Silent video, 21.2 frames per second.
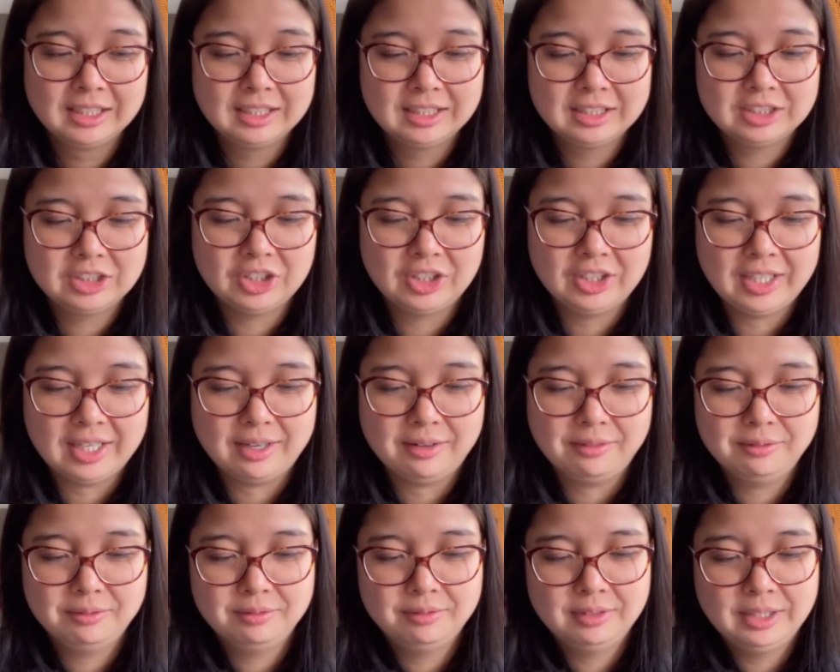So
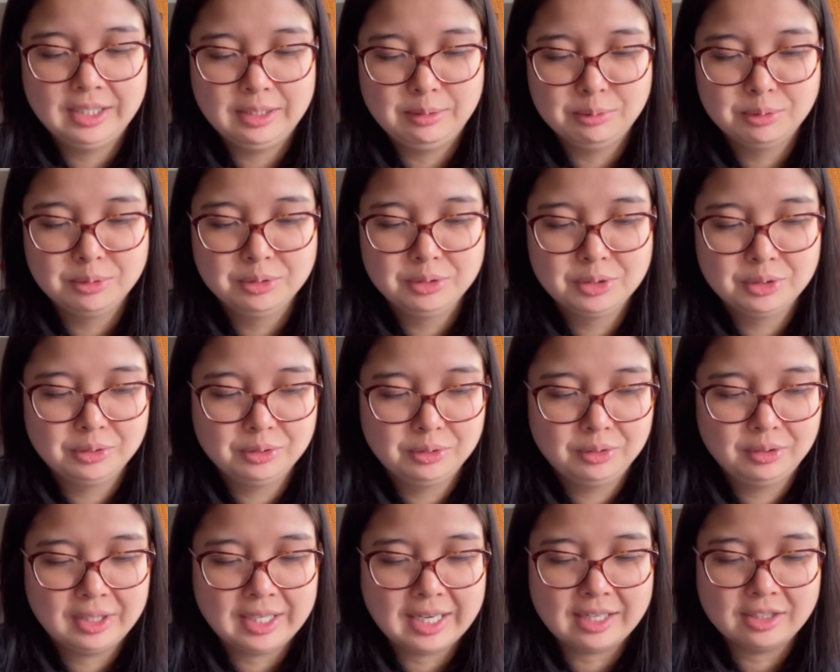yeah, we will
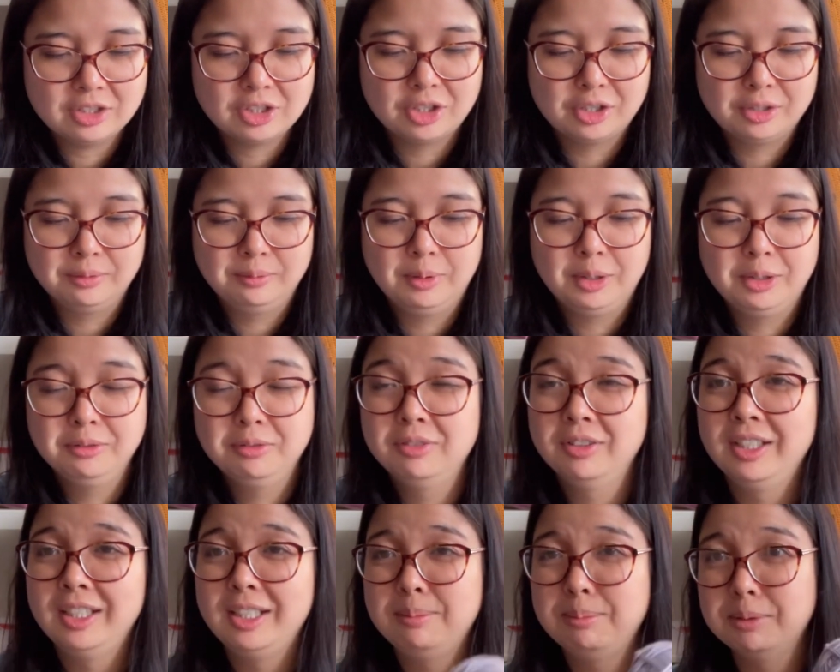do that top
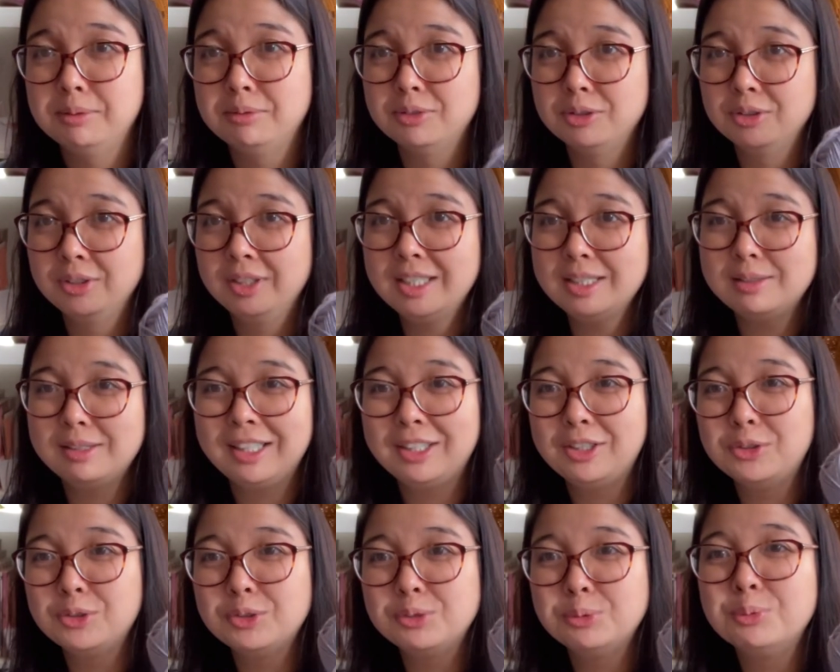hopefully before this
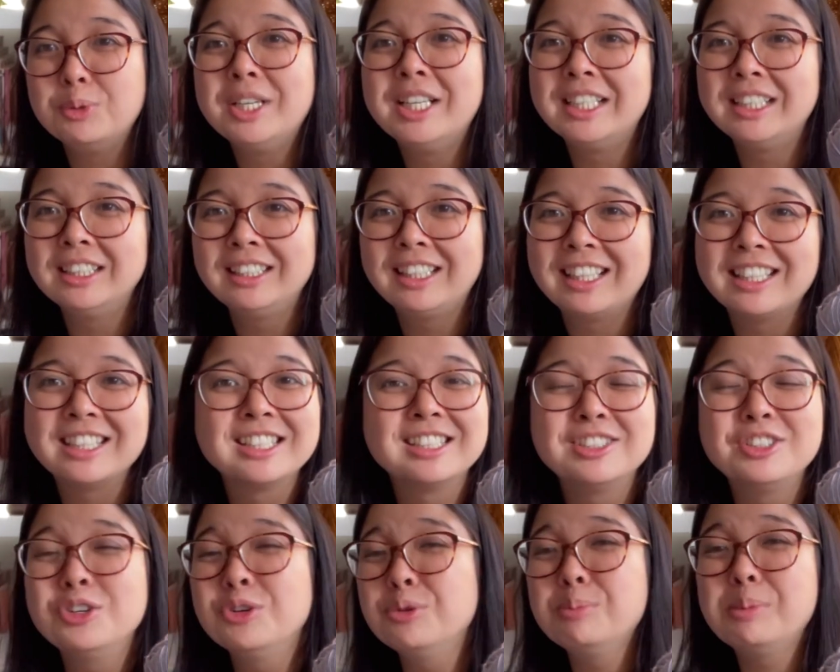little one gets
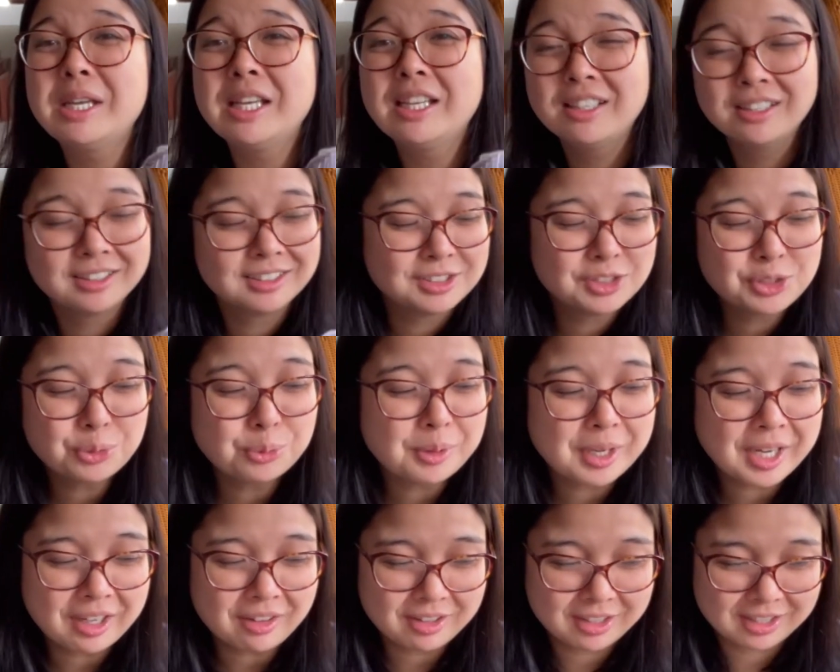too big to
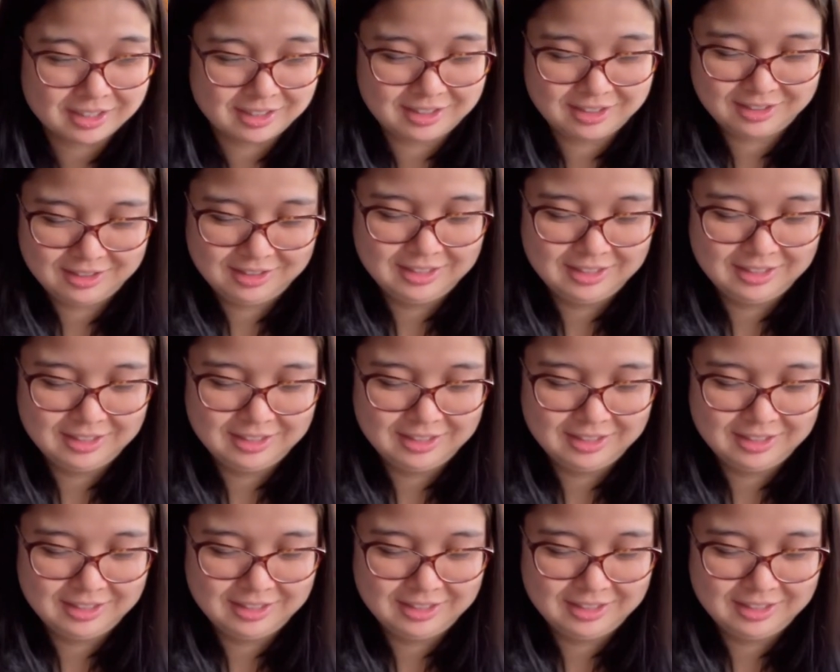wear it.